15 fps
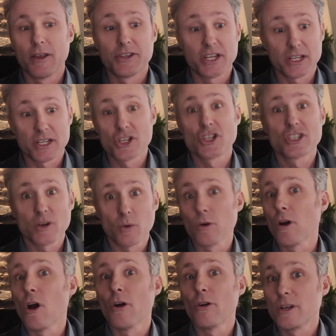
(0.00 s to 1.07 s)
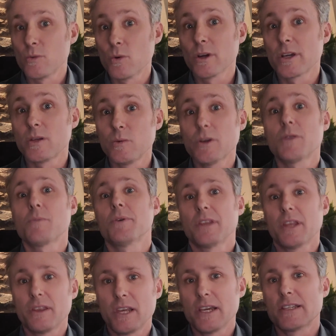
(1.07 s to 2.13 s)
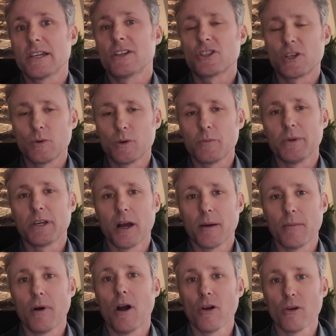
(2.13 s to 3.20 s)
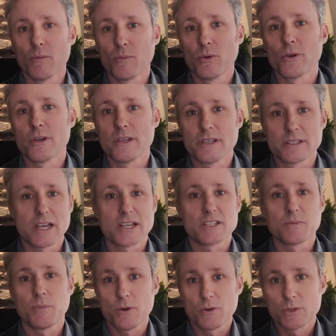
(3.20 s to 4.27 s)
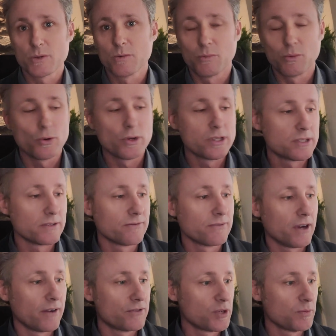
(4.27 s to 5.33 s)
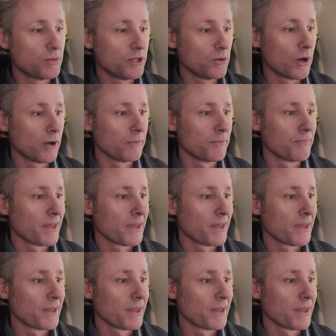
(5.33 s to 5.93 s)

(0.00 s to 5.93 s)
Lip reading: Technicians that we're already working with, but then they essentially would become our employees as opposed to employees of GPU One.